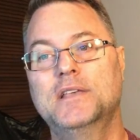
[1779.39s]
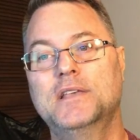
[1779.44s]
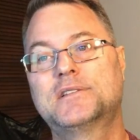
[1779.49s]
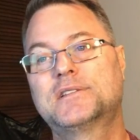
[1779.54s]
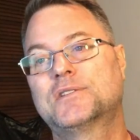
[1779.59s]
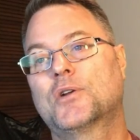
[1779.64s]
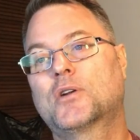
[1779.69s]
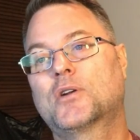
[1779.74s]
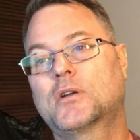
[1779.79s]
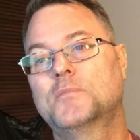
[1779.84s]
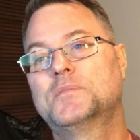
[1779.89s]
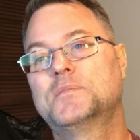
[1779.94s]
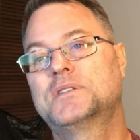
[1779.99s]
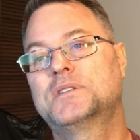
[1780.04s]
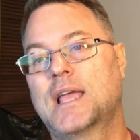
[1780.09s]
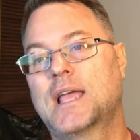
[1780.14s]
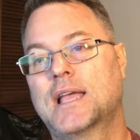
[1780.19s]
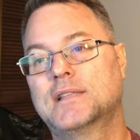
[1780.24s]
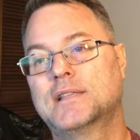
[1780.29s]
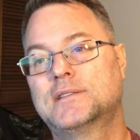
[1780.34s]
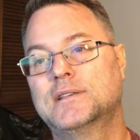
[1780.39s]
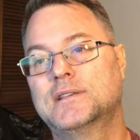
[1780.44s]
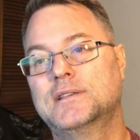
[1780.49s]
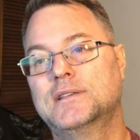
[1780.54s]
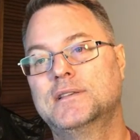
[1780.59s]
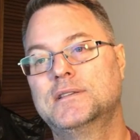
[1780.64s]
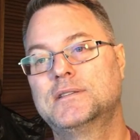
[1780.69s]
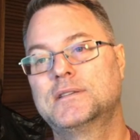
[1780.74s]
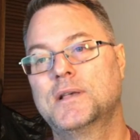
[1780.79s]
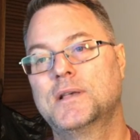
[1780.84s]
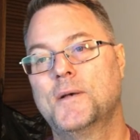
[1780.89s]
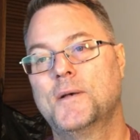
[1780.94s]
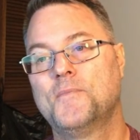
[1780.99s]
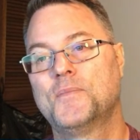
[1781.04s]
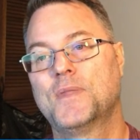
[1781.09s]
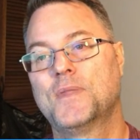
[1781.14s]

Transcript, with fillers: have not caused